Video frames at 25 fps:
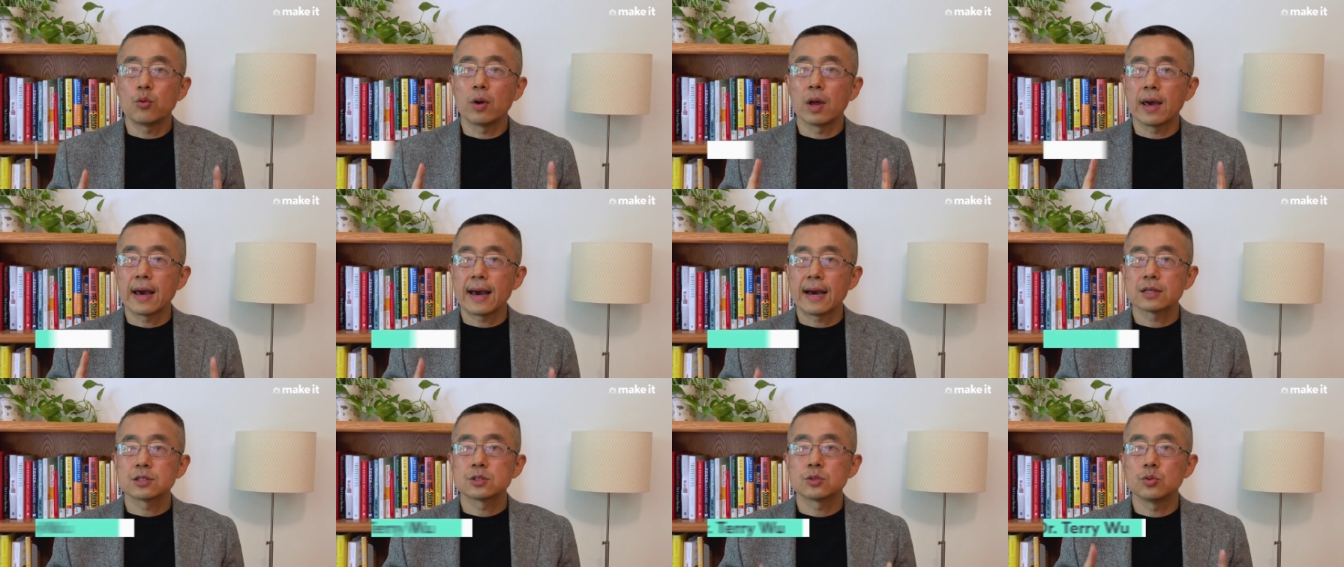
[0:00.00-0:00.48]

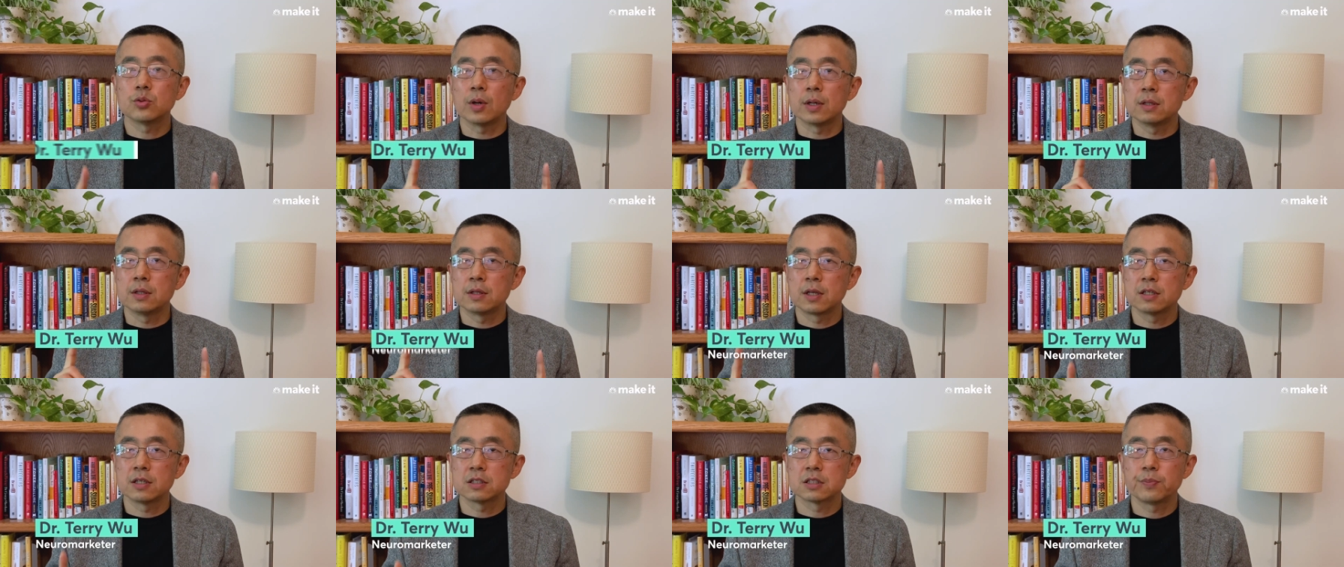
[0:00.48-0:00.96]
reacts to
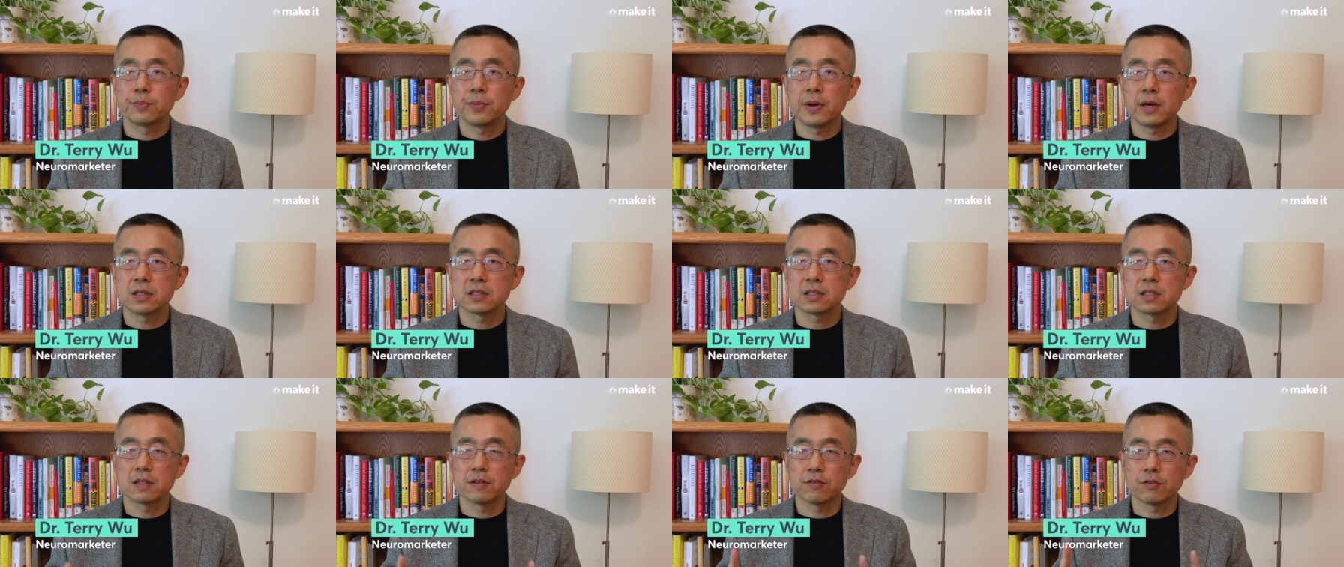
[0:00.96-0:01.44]

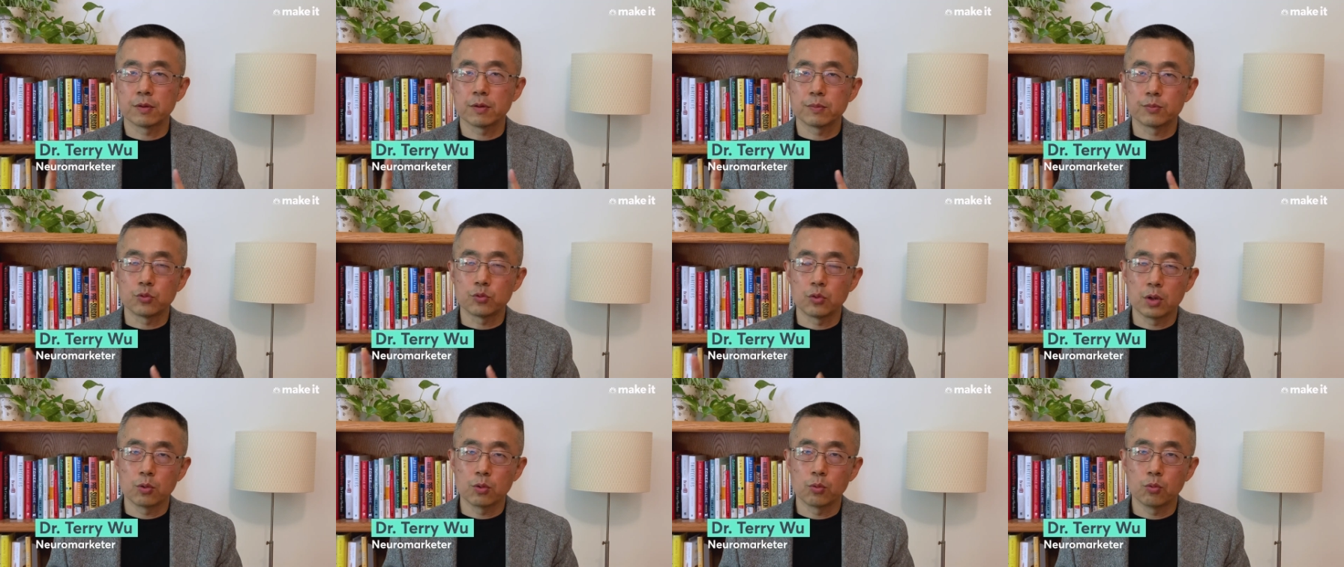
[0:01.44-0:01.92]
anticipation of a
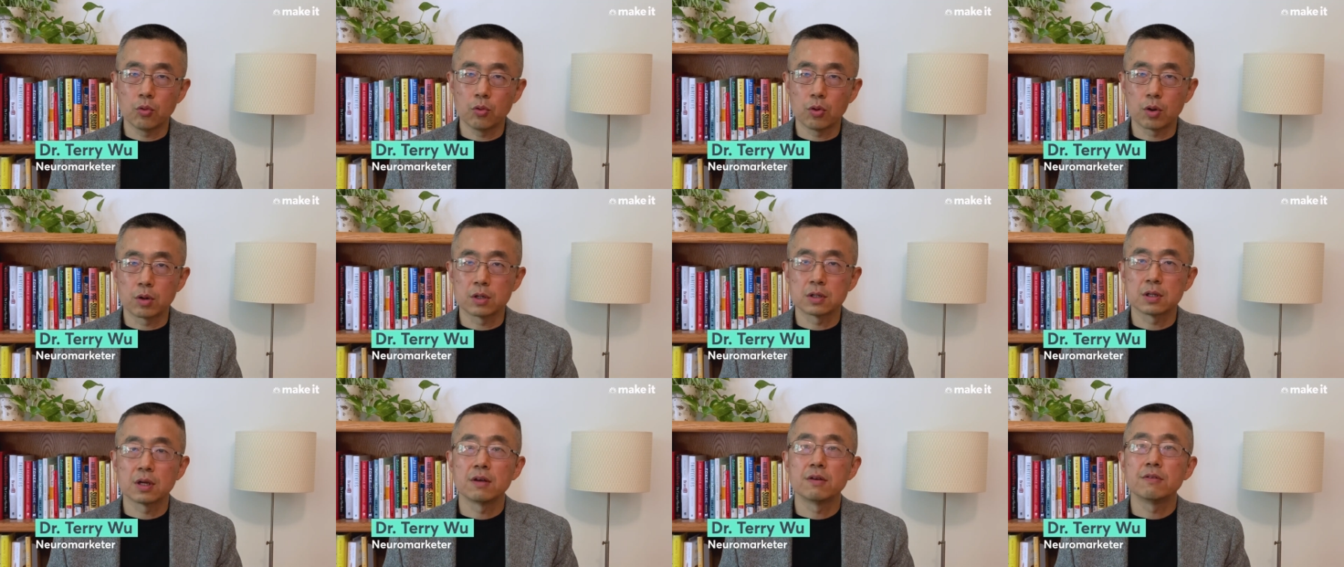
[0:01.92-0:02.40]

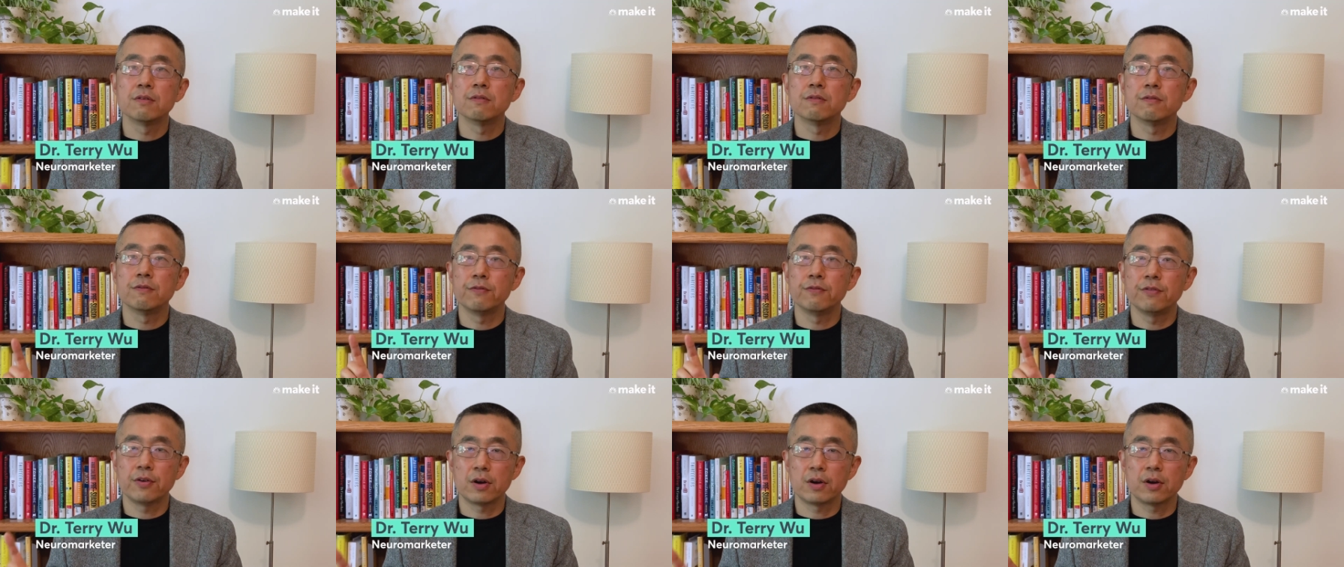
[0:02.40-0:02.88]
reward
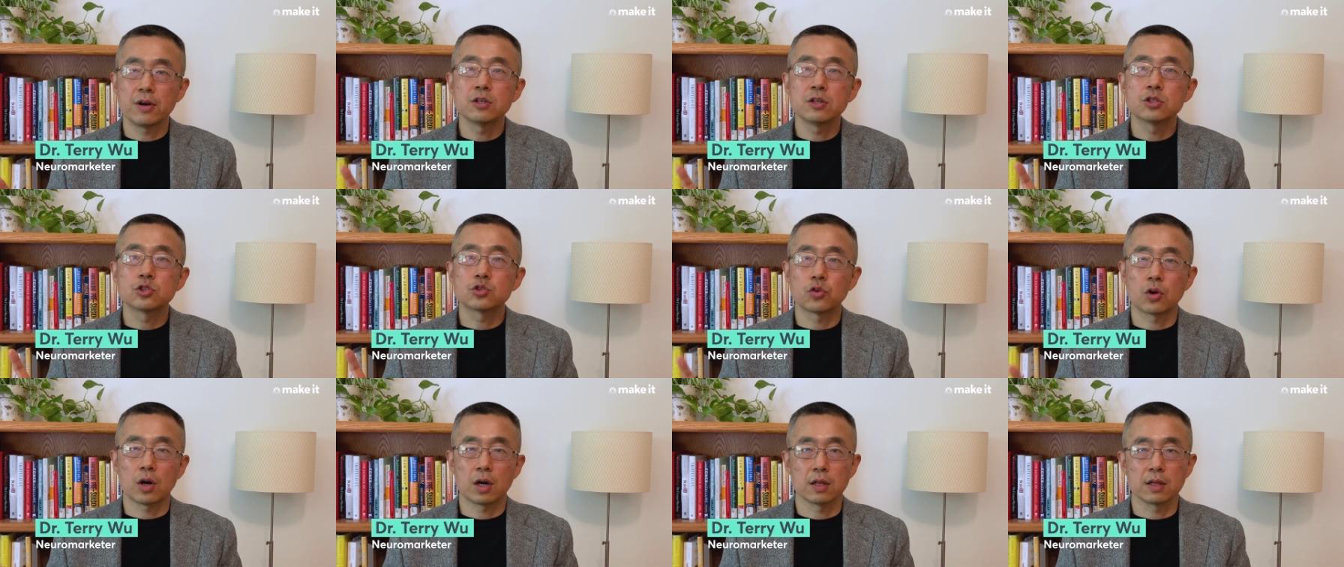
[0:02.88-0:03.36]
very
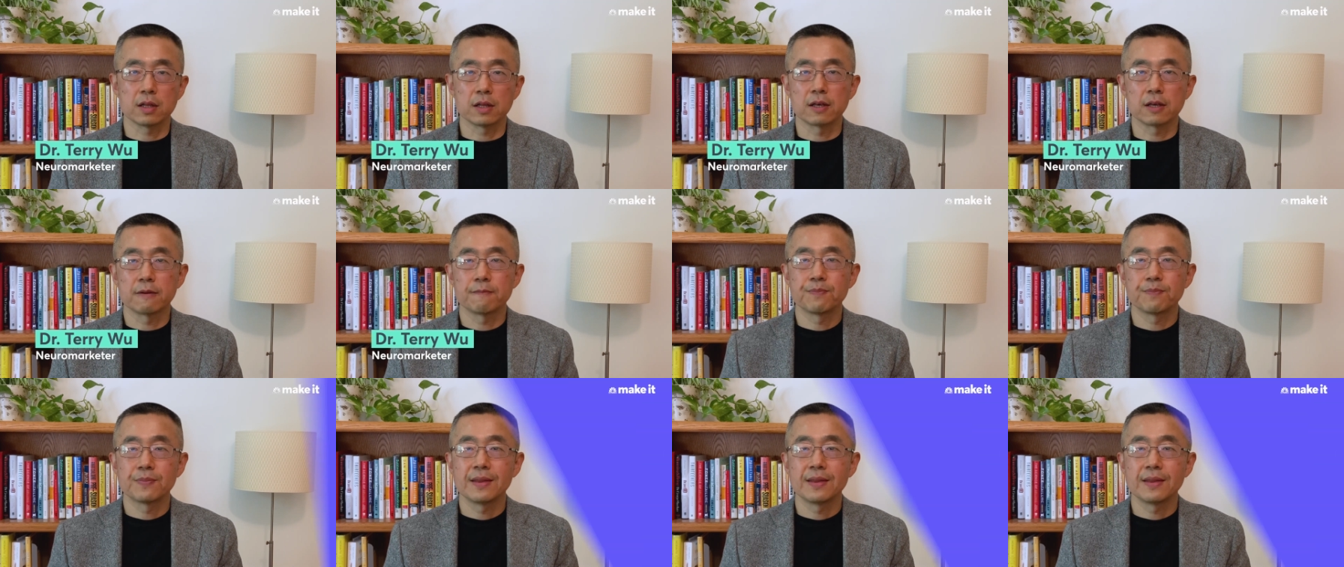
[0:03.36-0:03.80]
strongly.